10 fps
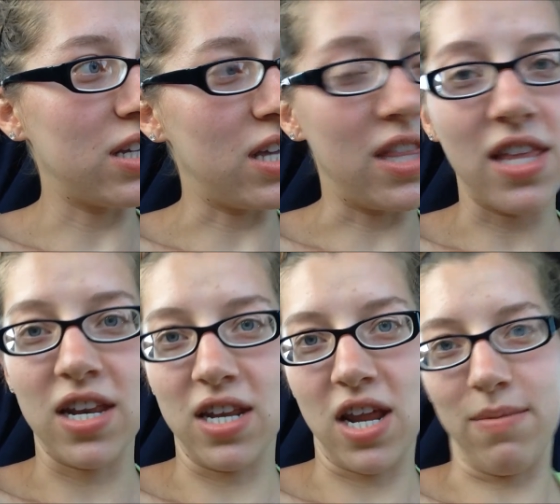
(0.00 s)
and
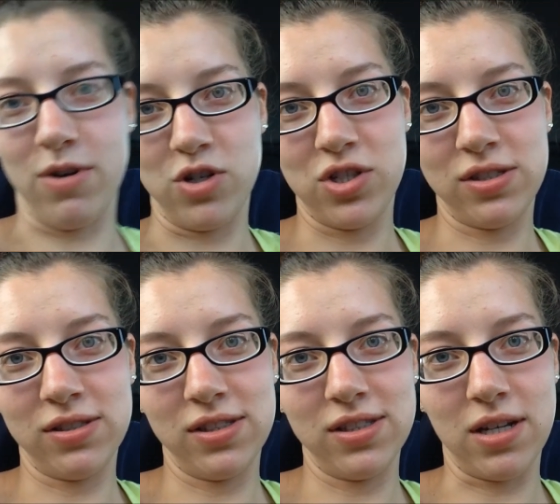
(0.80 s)
then Neighbors.
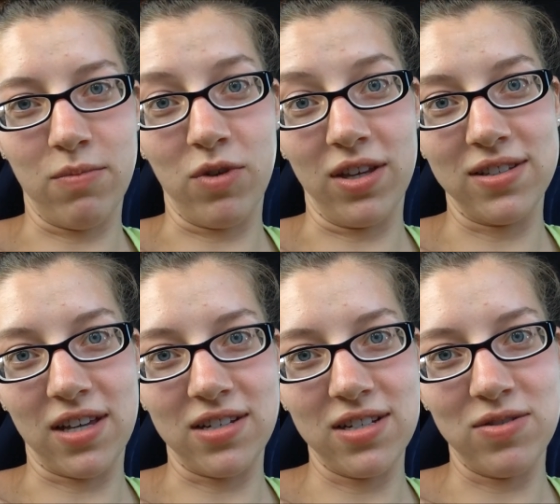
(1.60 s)
I'm really
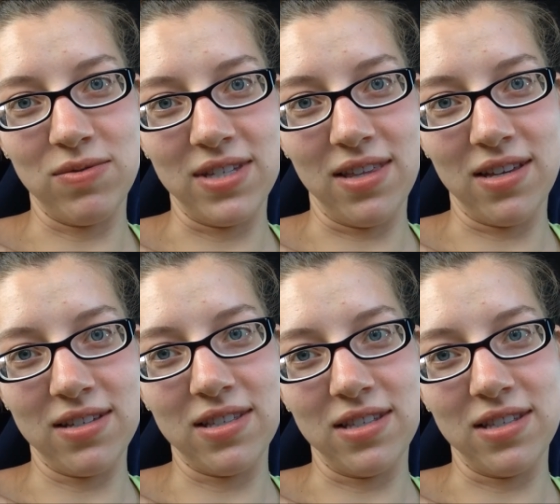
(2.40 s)
excited to see this.